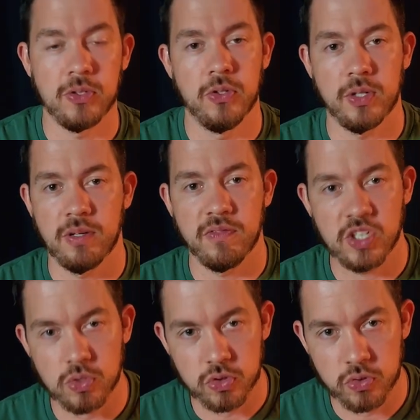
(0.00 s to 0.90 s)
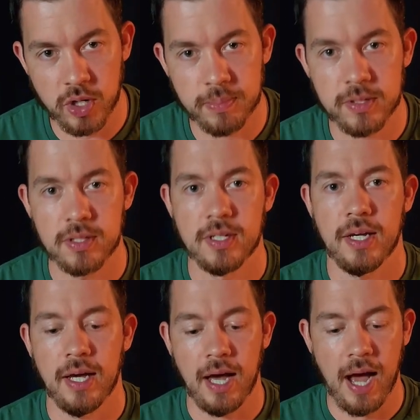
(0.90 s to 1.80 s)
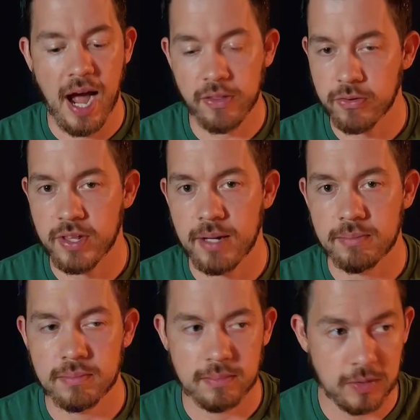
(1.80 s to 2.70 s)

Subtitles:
you can visual script, either of them.